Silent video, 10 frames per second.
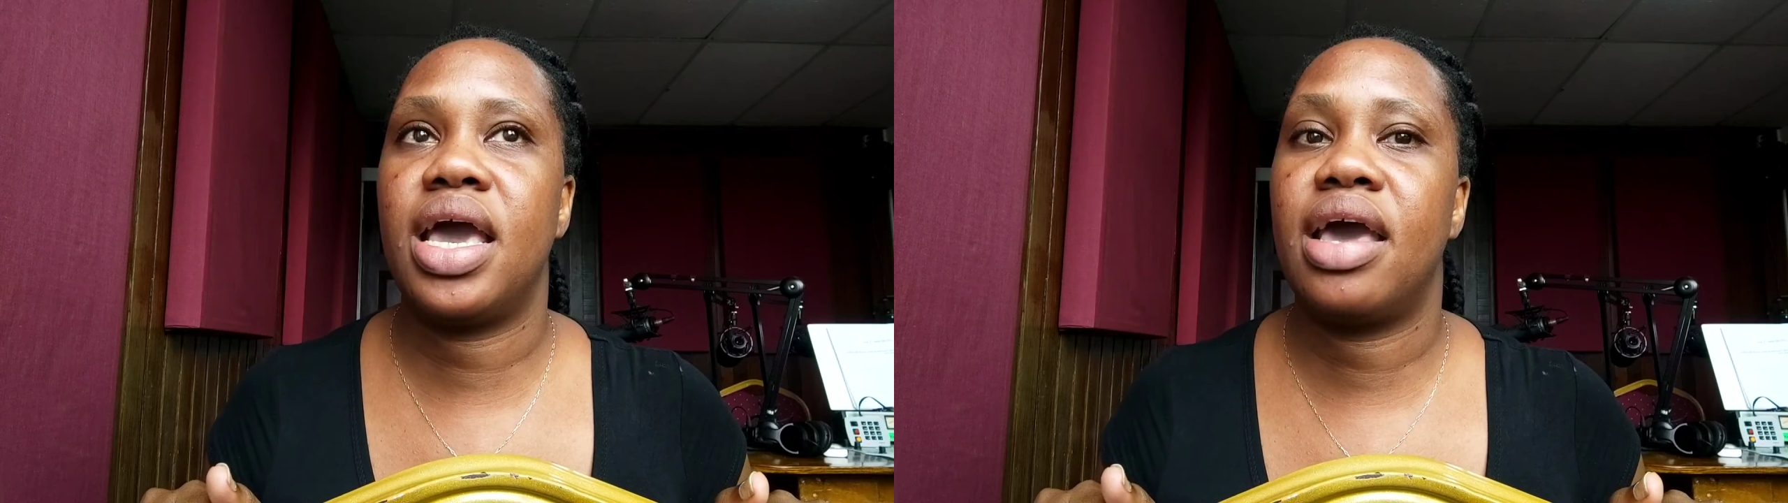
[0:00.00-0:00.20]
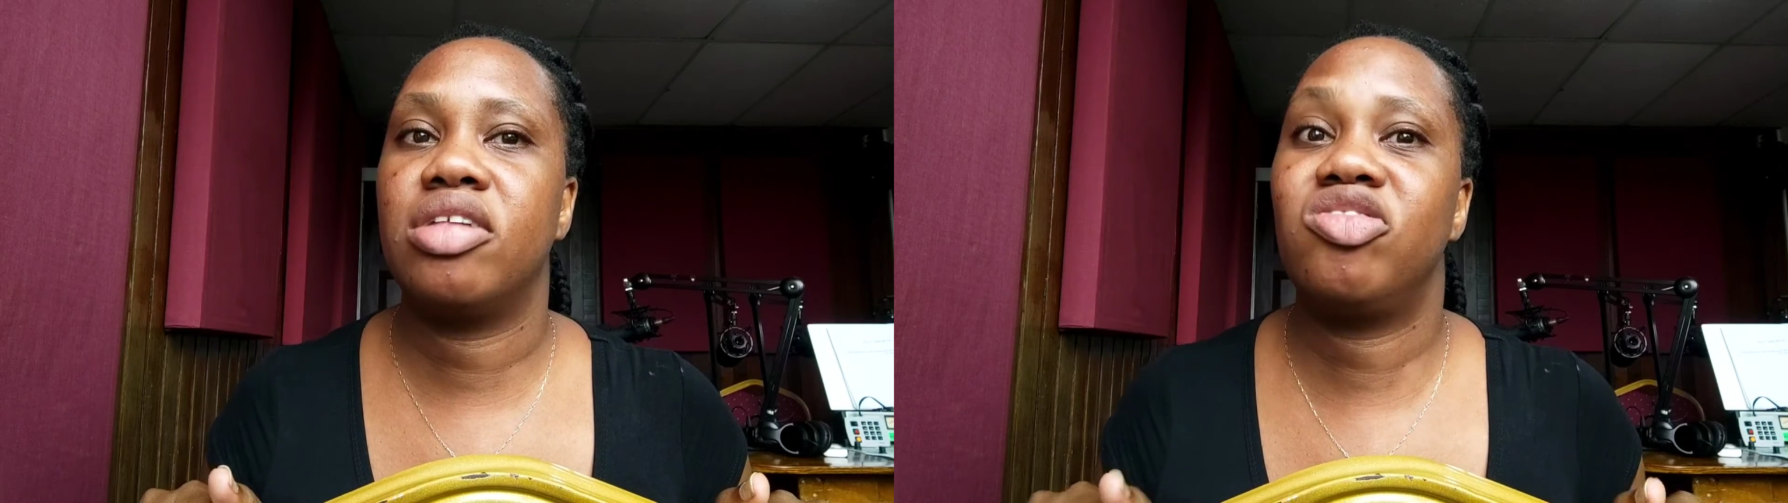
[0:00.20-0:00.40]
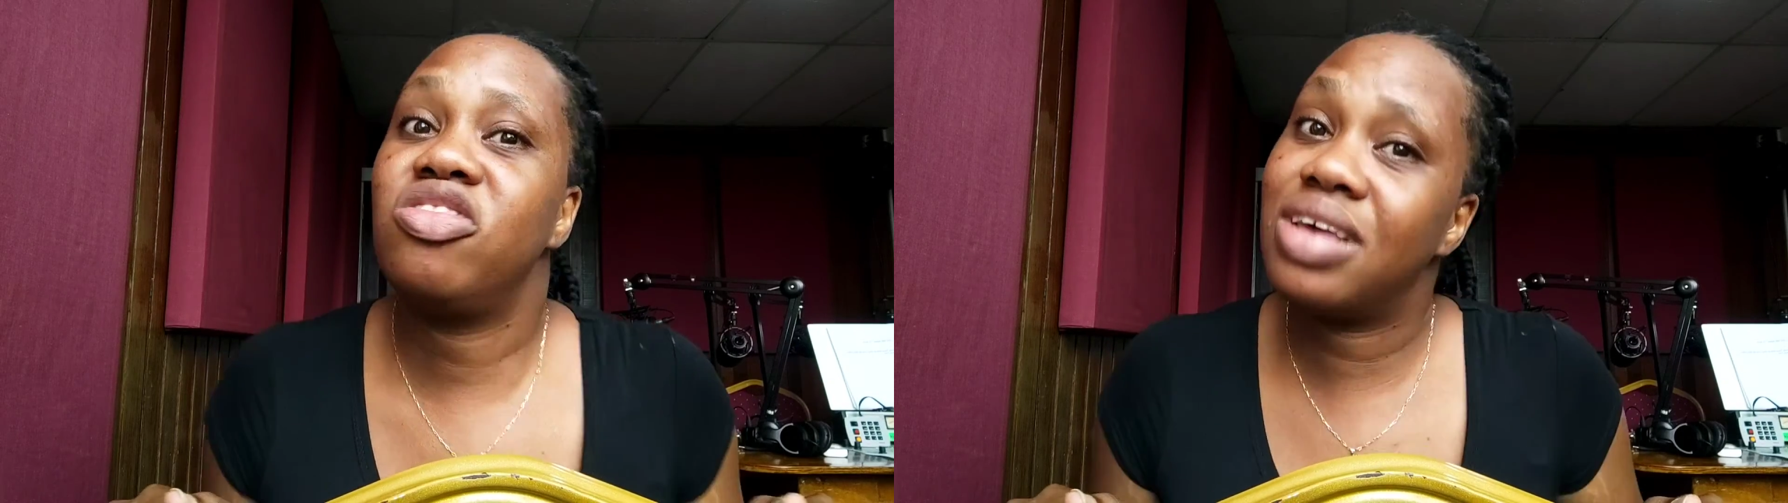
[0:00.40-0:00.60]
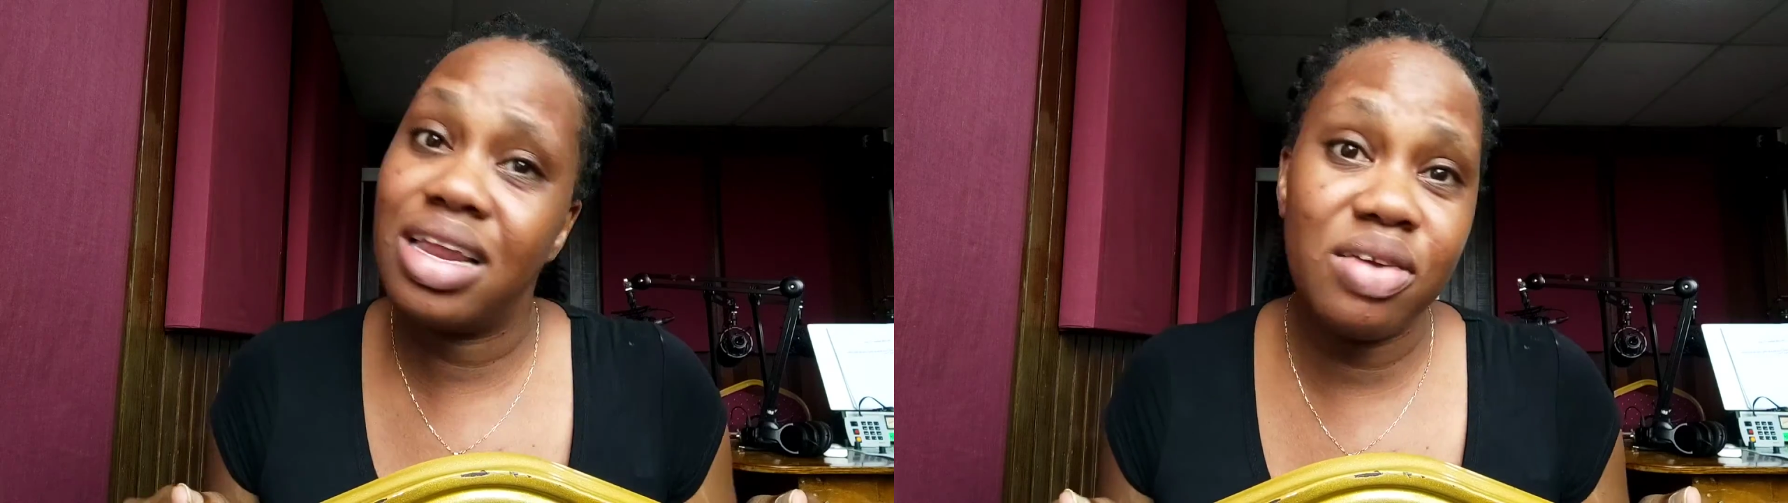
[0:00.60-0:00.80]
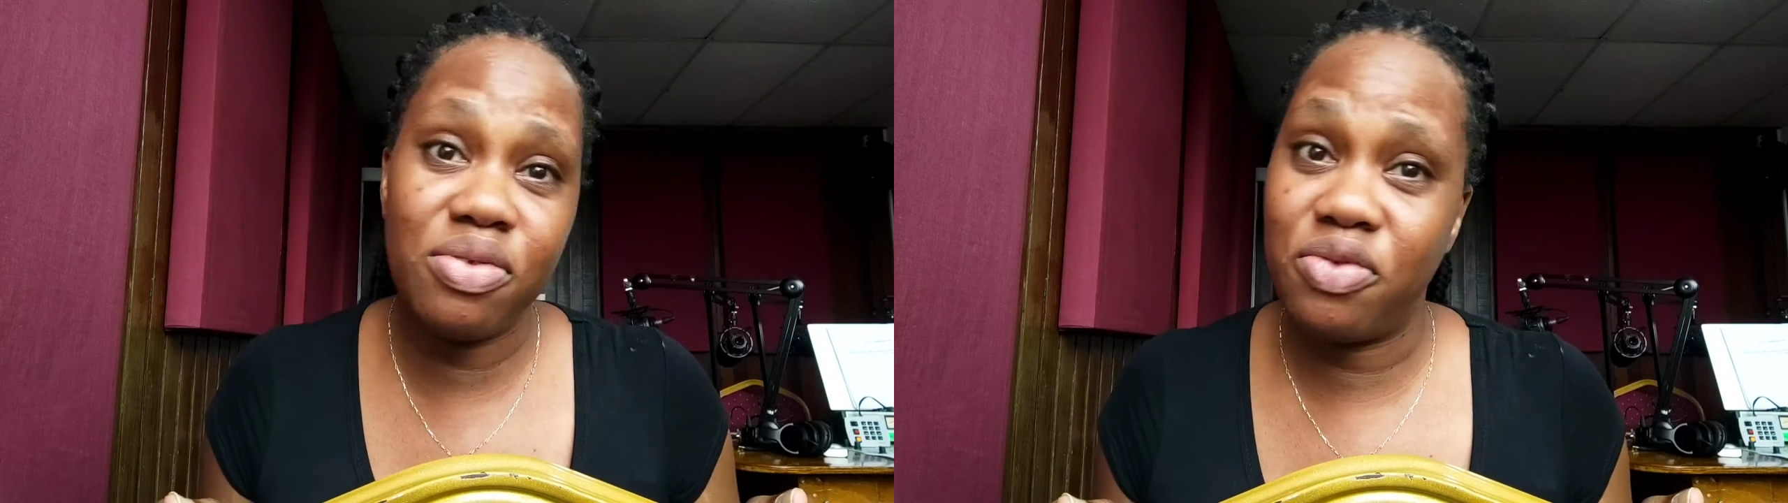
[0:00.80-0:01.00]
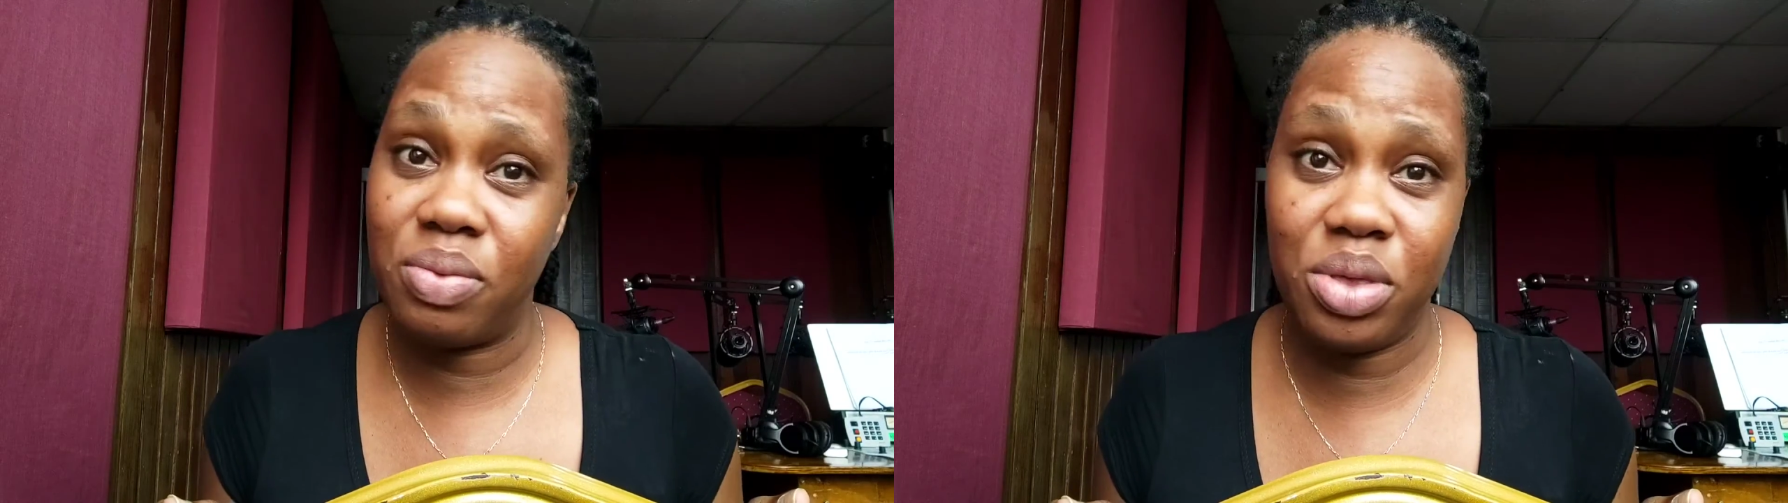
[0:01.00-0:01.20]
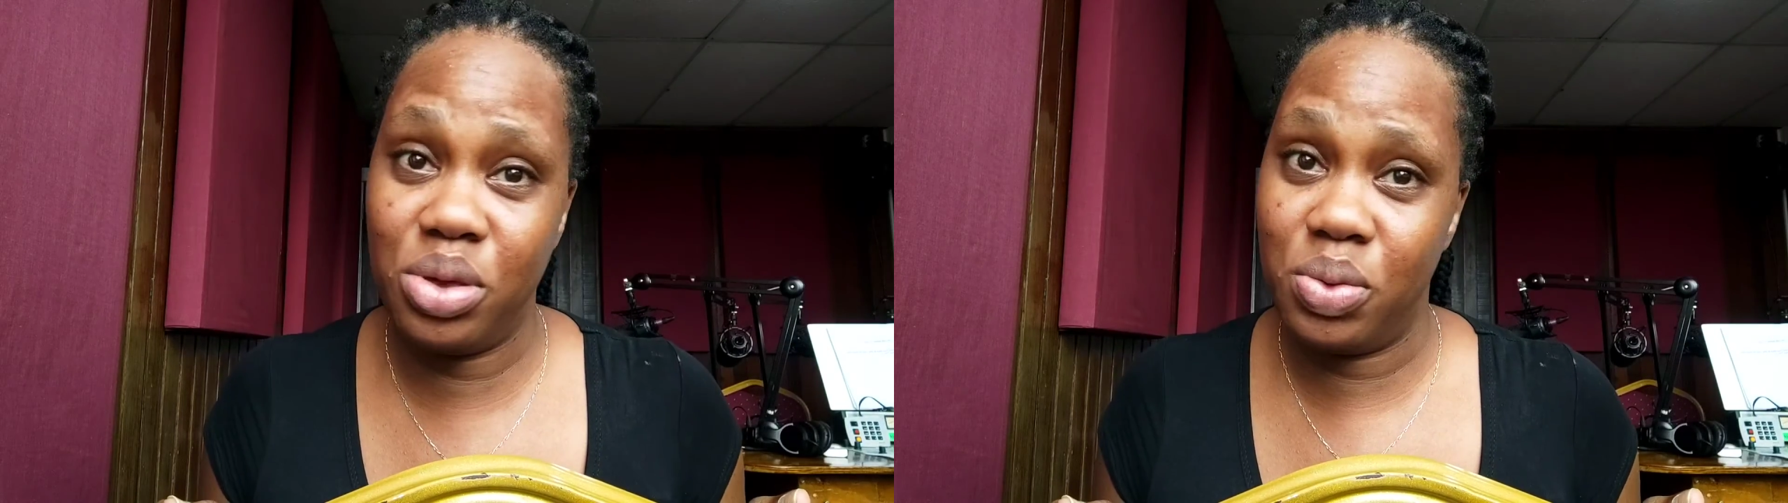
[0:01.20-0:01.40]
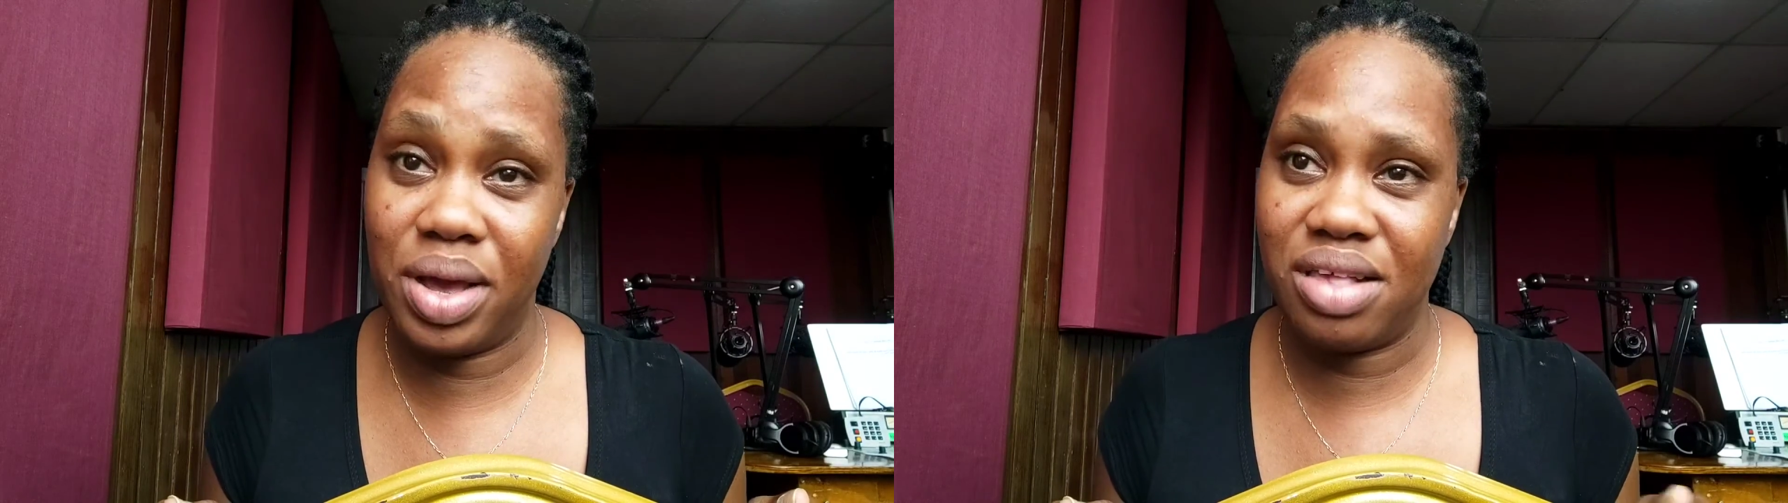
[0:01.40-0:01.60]
and she's not even from the
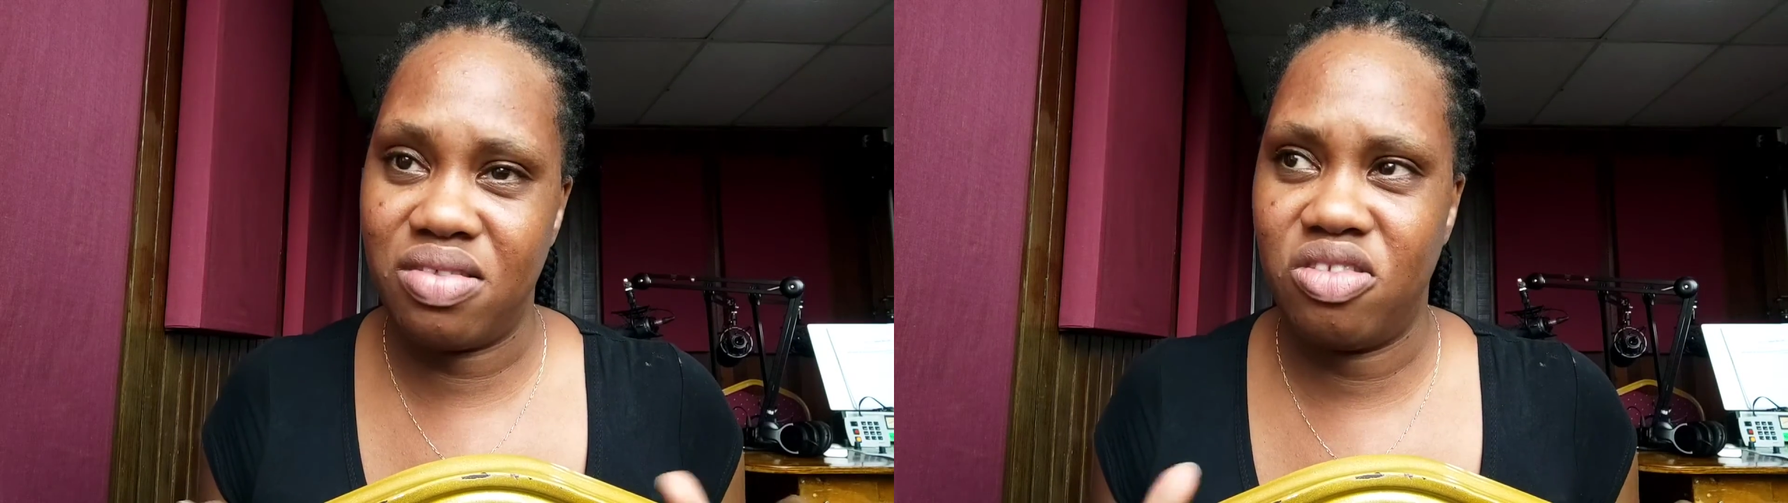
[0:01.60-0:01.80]
US.